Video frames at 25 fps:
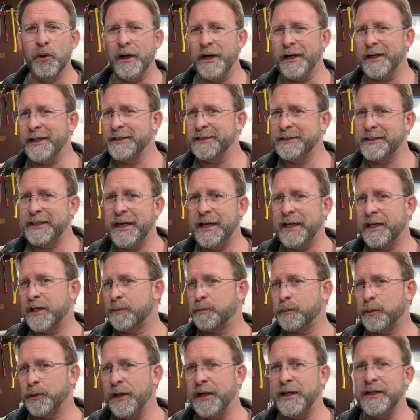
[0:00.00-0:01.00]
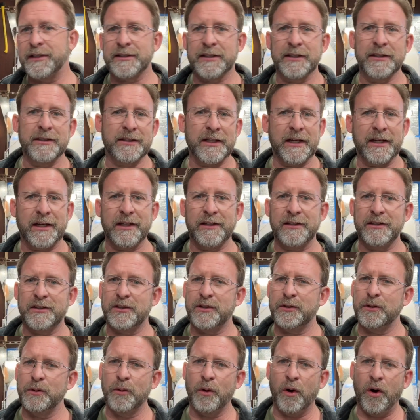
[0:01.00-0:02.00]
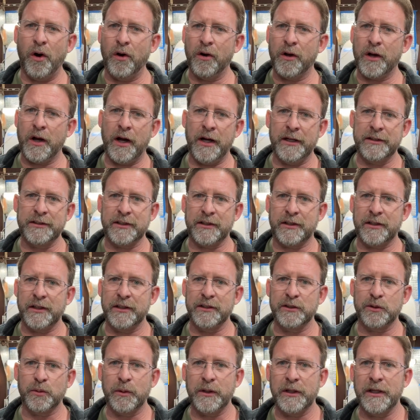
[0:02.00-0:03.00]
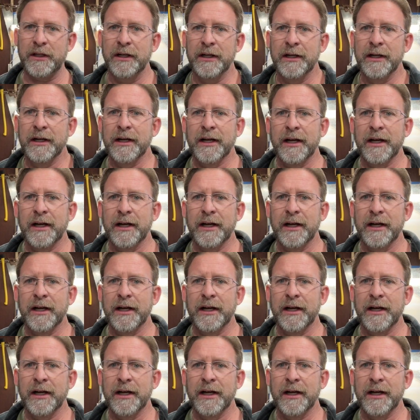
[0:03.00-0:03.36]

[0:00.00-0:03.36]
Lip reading: I can take it places. I can do all kinds of things with it.